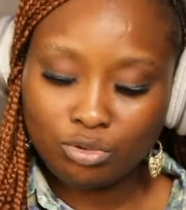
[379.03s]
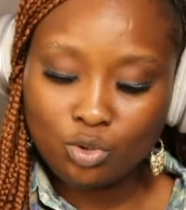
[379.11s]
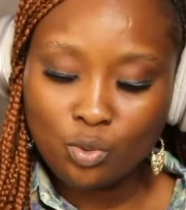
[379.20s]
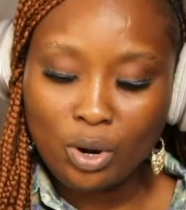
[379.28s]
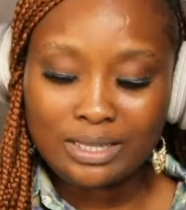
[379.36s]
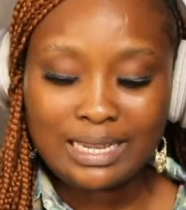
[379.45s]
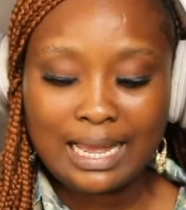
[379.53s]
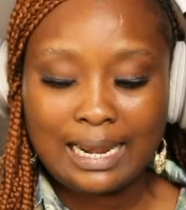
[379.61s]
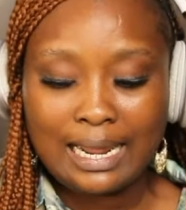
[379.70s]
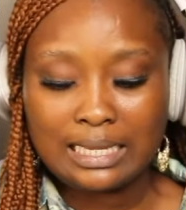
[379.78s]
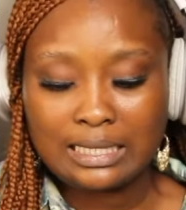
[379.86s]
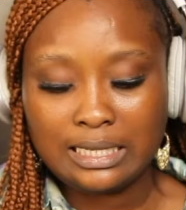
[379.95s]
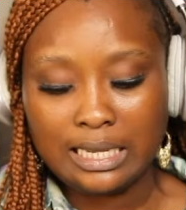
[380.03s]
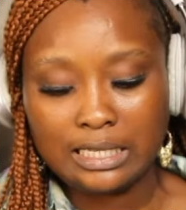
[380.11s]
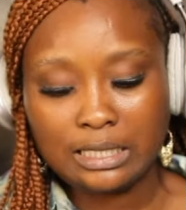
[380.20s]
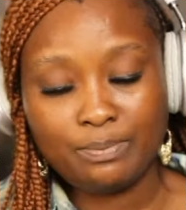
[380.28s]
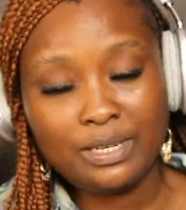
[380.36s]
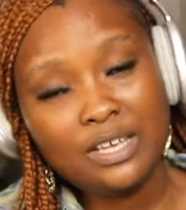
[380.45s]
Do what Allah says,
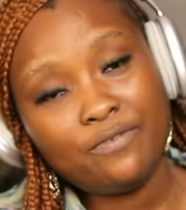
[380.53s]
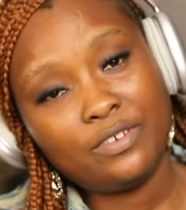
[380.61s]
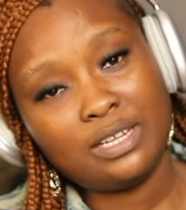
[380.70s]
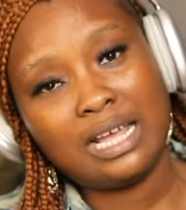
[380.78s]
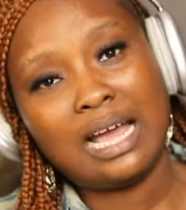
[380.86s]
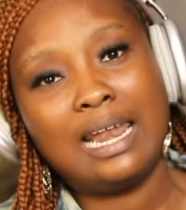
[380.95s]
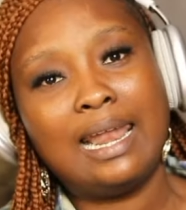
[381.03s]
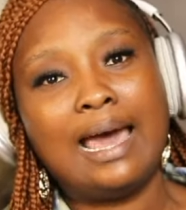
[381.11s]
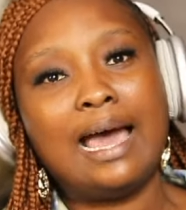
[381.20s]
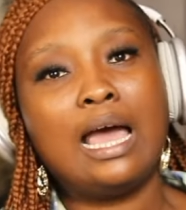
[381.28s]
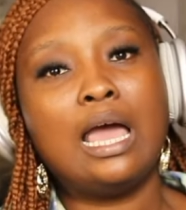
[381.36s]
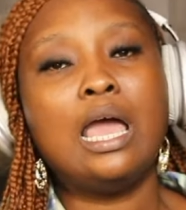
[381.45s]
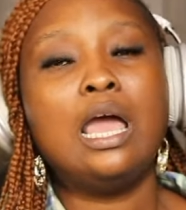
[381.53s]
believe in Allah,